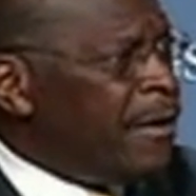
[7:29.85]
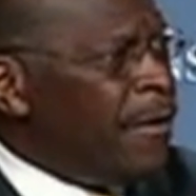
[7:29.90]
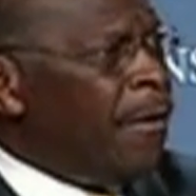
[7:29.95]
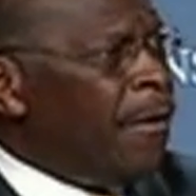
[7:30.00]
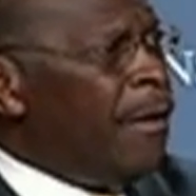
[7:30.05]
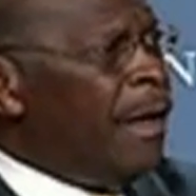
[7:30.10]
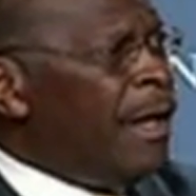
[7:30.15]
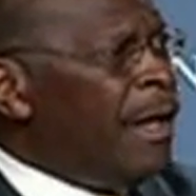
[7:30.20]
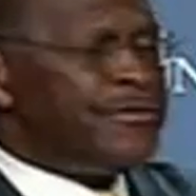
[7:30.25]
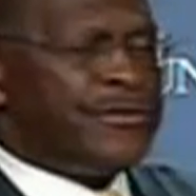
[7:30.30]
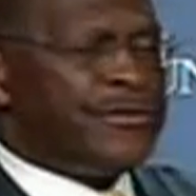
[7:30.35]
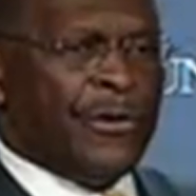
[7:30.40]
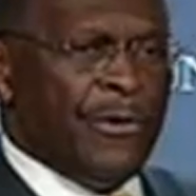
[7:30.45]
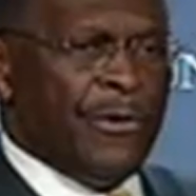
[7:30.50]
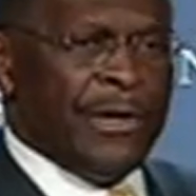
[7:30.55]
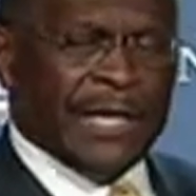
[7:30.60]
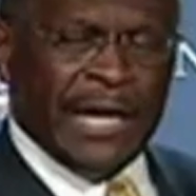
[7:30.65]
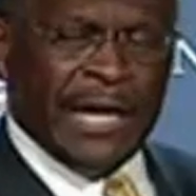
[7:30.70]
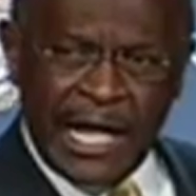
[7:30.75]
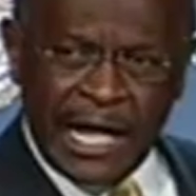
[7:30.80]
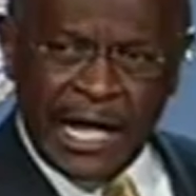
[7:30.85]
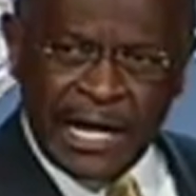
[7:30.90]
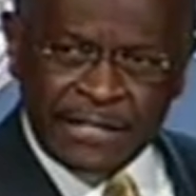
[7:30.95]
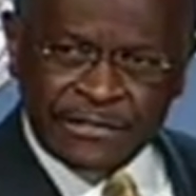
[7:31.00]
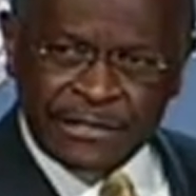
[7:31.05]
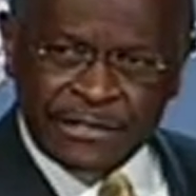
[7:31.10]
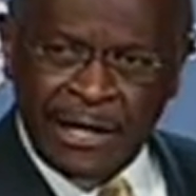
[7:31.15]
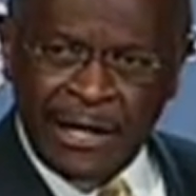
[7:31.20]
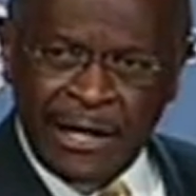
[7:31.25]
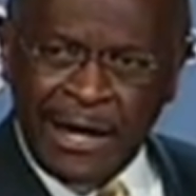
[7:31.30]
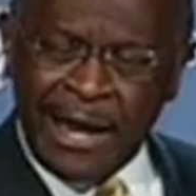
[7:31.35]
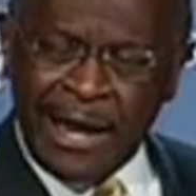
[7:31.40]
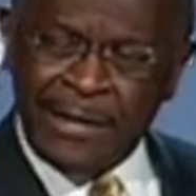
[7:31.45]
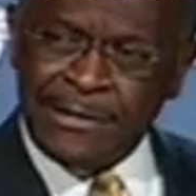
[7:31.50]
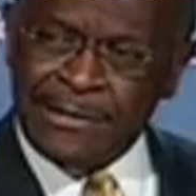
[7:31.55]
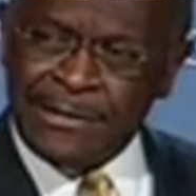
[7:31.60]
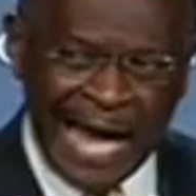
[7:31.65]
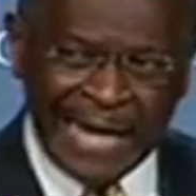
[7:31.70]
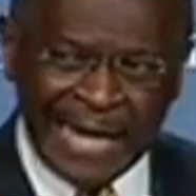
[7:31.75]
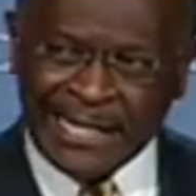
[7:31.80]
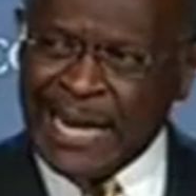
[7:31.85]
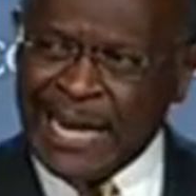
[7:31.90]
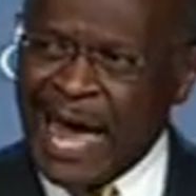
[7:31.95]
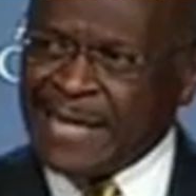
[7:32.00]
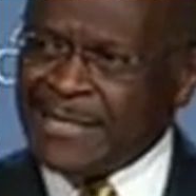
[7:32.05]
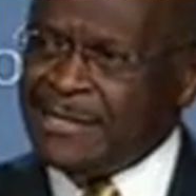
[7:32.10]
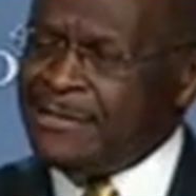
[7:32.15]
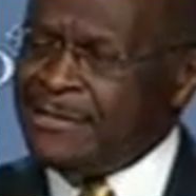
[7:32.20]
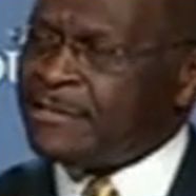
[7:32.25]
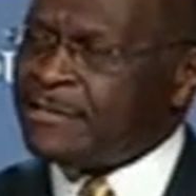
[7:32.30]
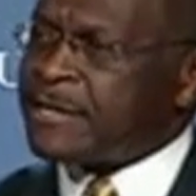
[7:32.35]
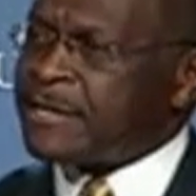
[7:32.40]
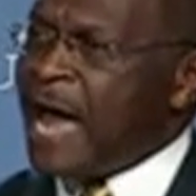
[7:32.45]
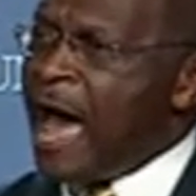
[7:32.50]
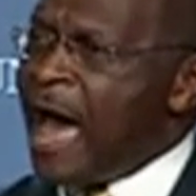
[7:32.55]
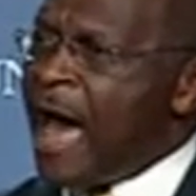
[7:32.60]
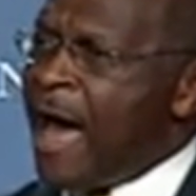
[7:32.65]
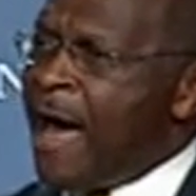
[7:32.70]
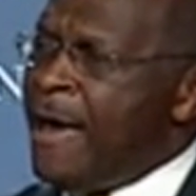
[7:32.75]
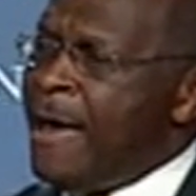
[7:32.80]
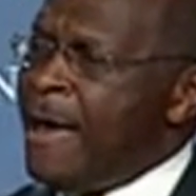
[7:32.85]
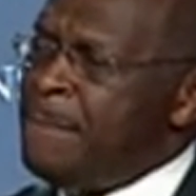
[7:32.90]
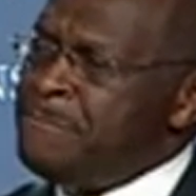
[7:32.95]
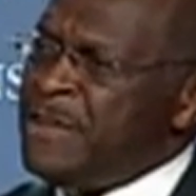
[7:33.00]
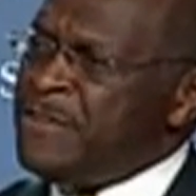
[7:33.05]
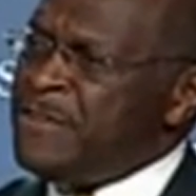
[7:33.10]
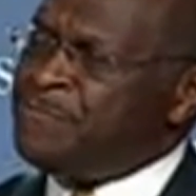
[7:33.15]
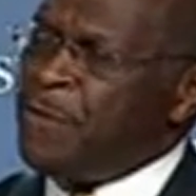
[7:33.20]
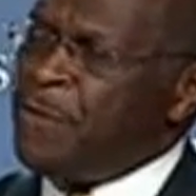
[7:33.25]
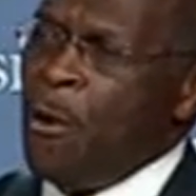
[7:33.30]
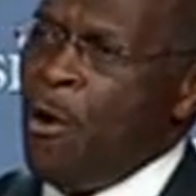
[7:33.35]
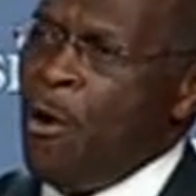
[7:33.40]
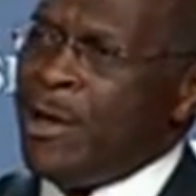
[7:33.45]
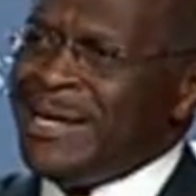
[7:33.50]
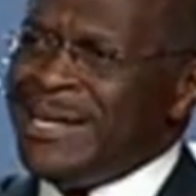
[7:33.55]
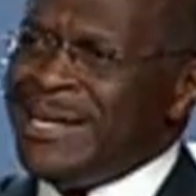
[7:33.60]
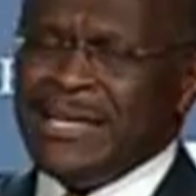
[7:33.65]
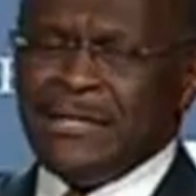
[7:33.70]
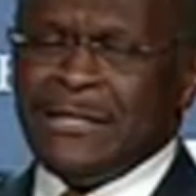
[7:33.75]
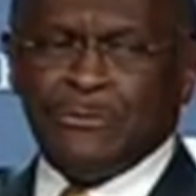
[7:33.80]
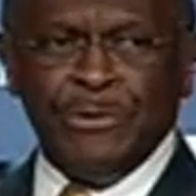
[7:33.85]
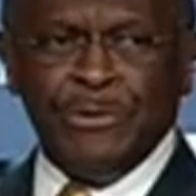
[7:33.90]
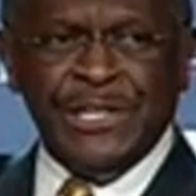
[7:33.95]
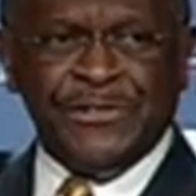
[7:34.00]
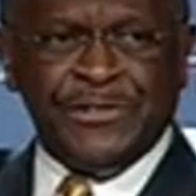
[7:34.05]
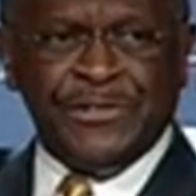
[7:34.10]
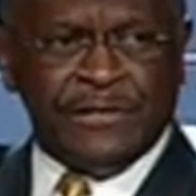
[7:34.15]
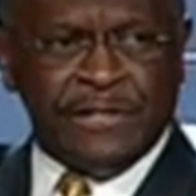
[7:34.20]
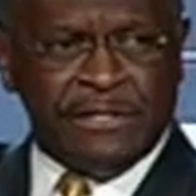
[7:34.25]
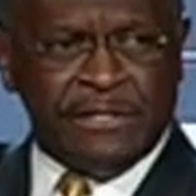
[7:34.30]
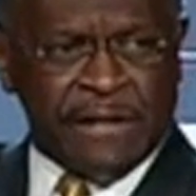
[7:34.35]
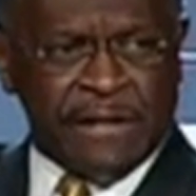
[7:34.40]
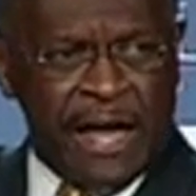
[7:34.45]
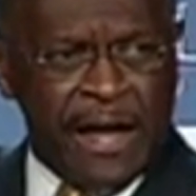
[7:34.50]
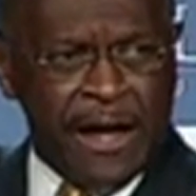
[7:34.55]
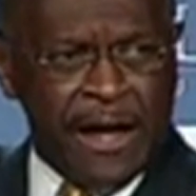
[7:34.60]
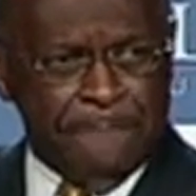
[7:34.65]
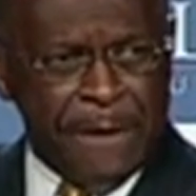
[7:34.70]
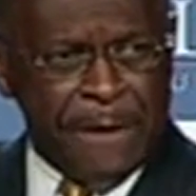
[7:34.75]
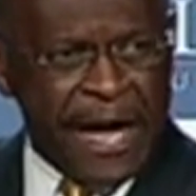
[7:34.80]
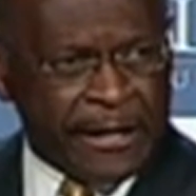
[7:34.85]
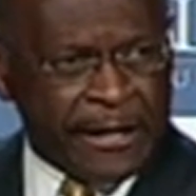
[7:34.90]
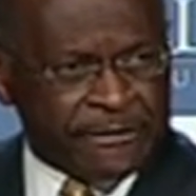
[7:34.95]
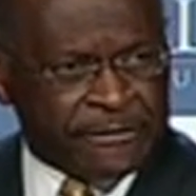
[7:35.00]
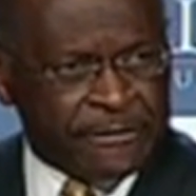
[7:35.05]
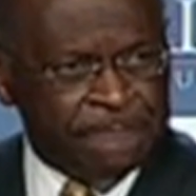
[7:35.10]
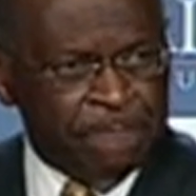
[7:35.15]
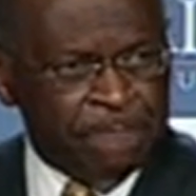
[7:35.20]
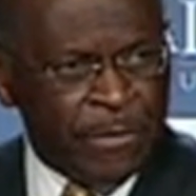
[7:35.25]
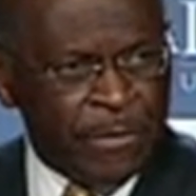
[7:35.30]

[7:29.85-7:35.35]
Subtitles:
or toward us and knock it out of the sky before it reaches its apex.